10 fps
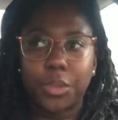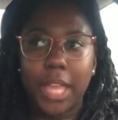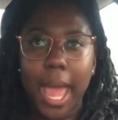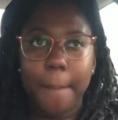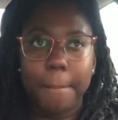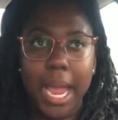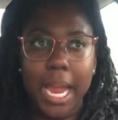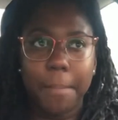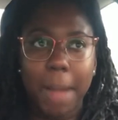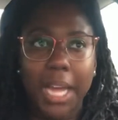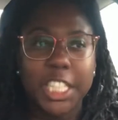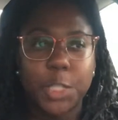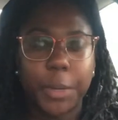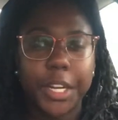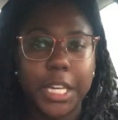that made my
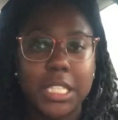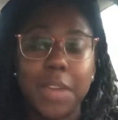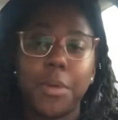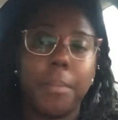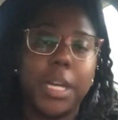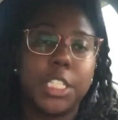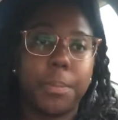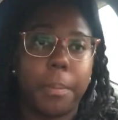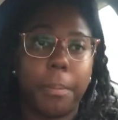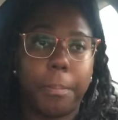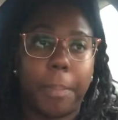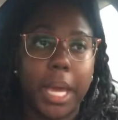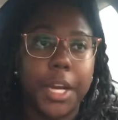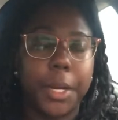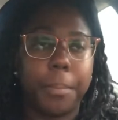experience even much
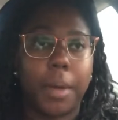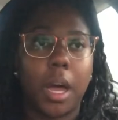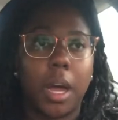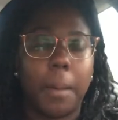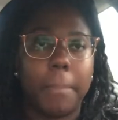better um,